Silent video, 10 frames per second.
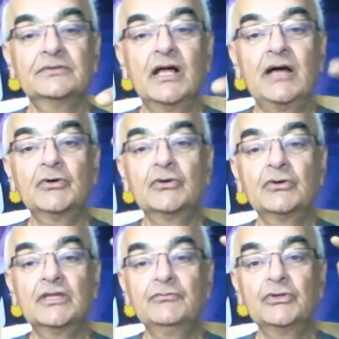I'm going
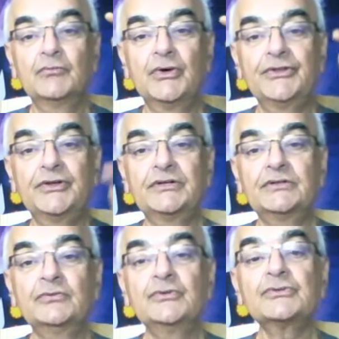to give you the mother
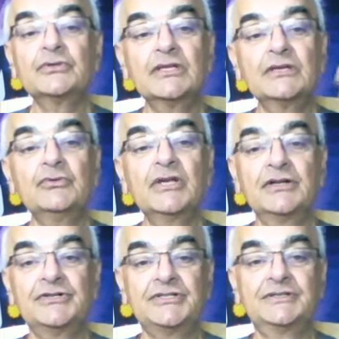who is going to give you the
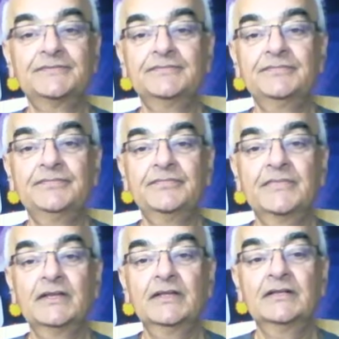energy.
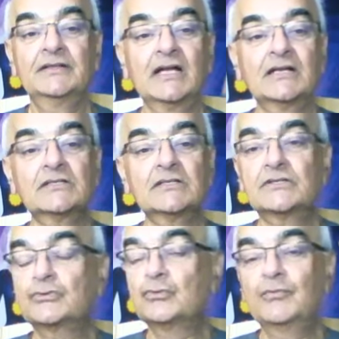That is the
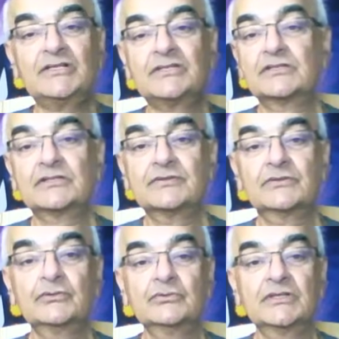true message
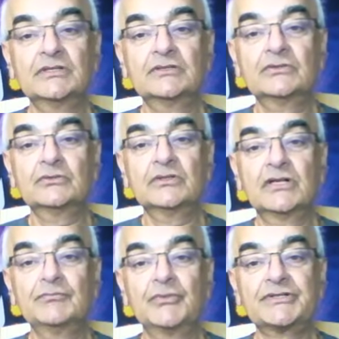through the
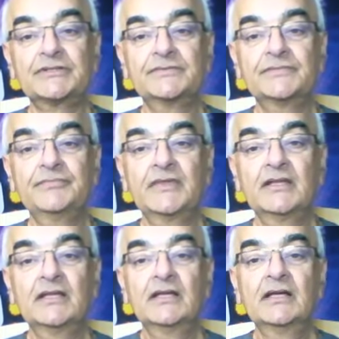numbers.
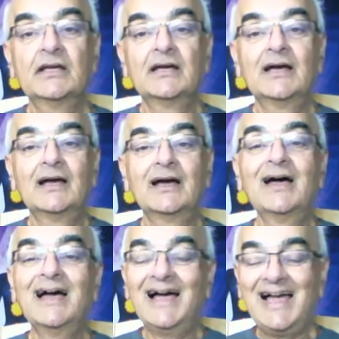
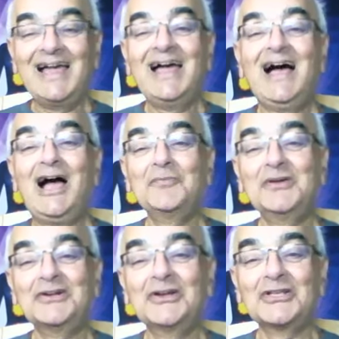How
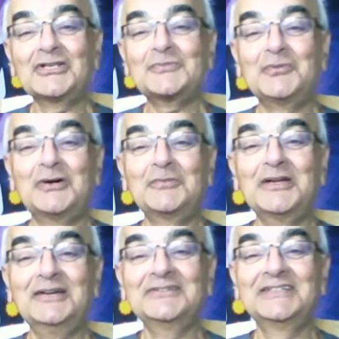many does the sperm
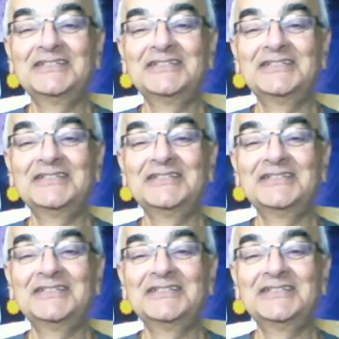have?